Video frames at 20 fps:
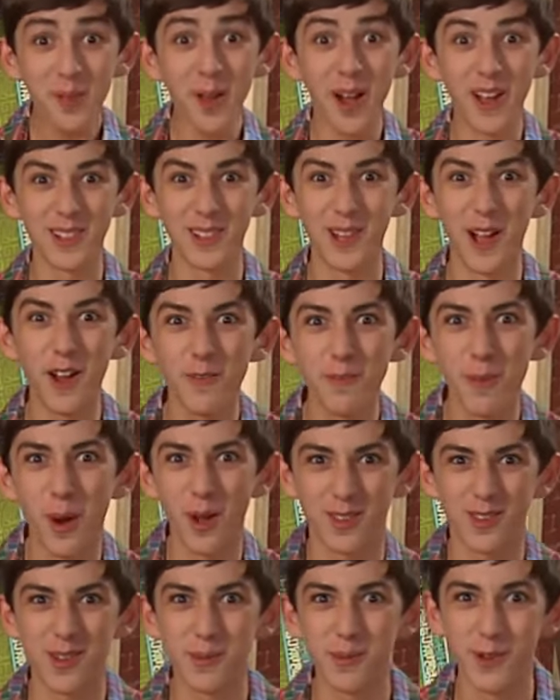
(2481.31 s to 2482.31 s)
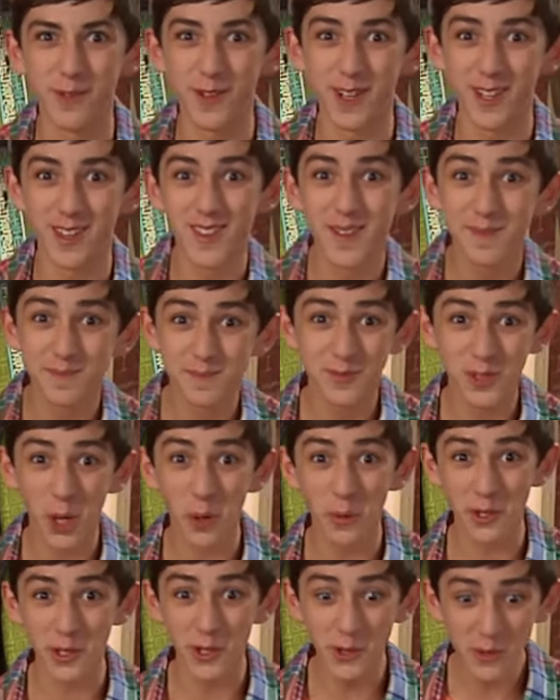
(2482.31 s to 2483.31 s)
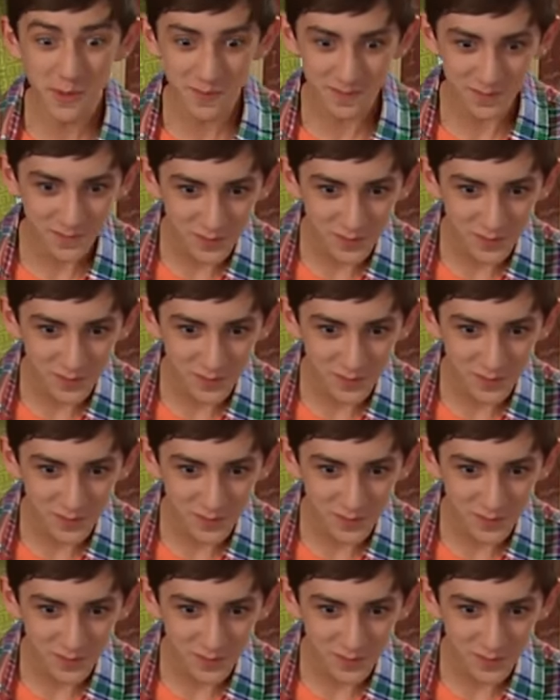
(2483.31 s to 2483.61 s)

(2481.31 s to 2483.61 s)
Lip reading: I love monster movies. Don't you?